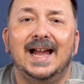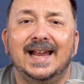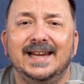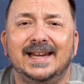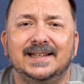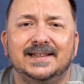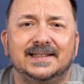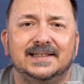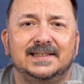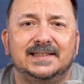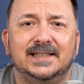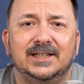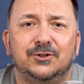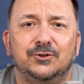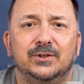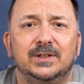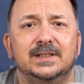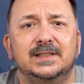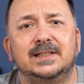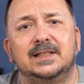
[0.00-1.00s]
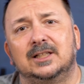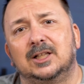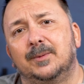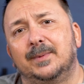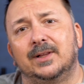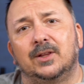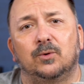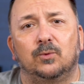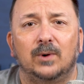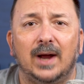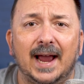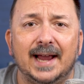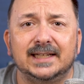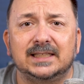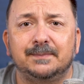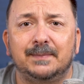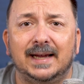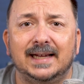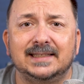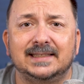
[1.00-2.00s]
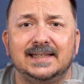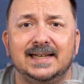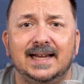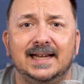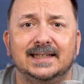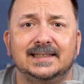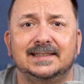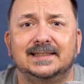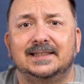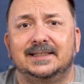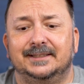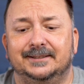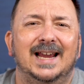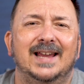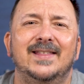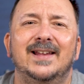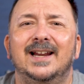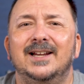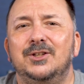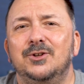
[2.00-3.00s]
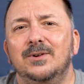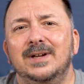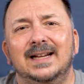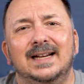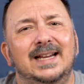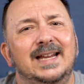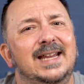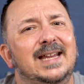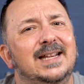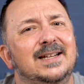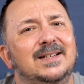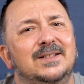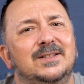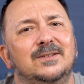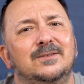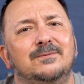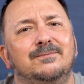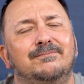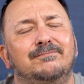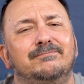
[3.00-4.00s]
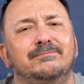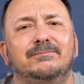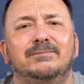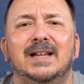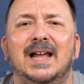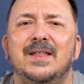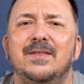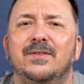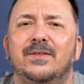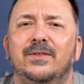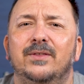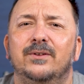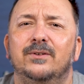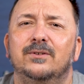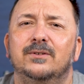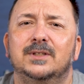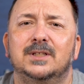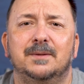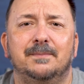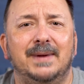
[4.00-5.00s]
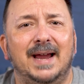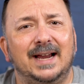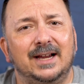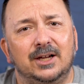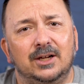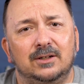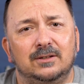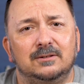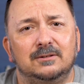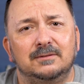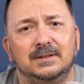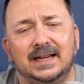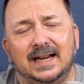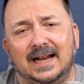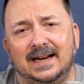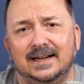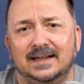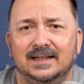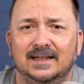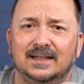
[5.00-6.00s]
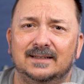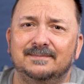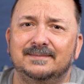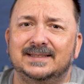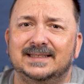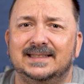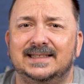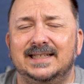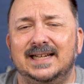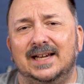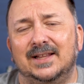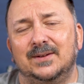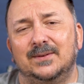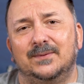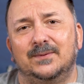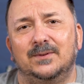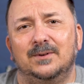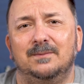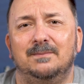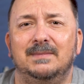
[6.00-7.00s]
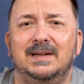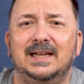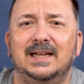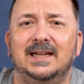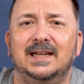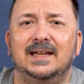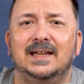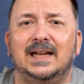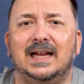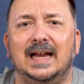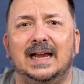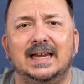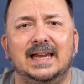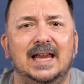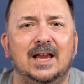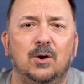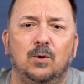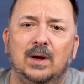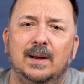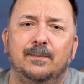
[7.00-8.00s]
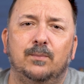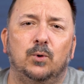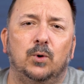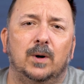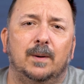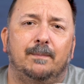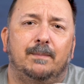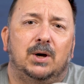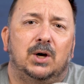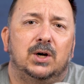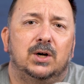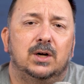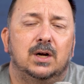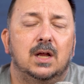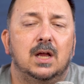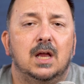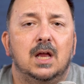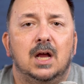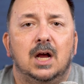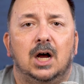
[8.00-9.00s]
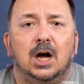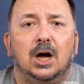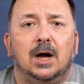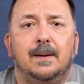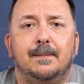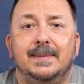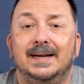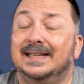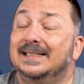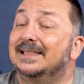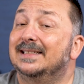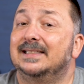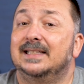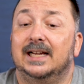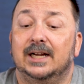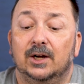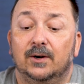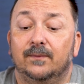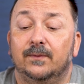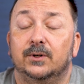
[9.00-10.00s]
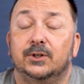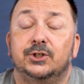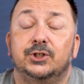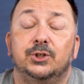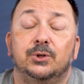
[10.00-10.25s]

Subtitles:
I get the citrus and a little bit of the rye spice next. And then I do get a hint of leather tobacco, kind of comes together for me. I can't quite pull it apart, but it's there for